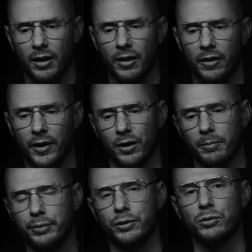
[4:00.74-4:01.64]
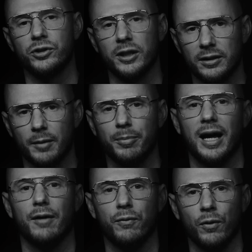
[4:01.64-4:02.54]
they're abusing the
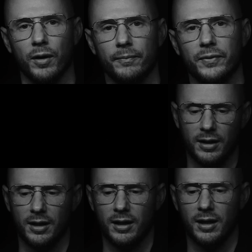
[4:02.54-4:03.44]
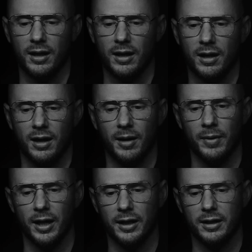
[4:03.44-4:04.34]
platform. I'm
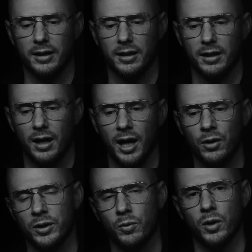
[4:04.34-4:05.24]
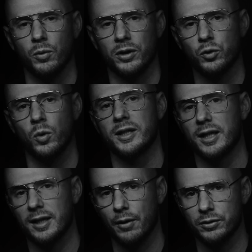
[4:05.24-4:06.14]
like, I only want to work
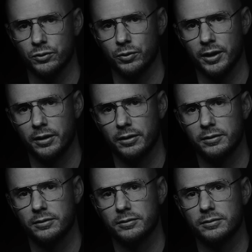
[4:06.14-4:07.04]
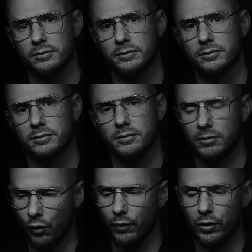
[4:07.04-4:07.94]
28 hours a week.
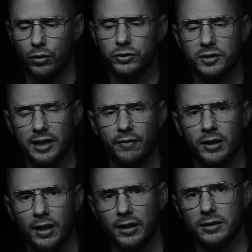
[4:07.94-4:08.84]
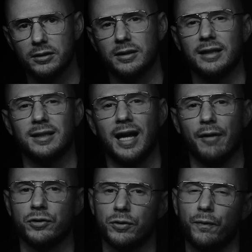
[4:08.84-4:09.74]
Over the course of seven days, that's an
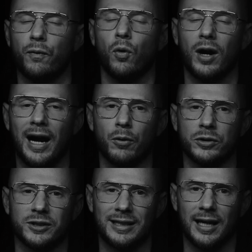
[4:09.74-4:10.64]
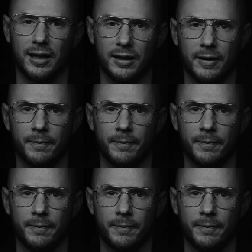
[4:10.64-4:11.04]
average of four hours a day.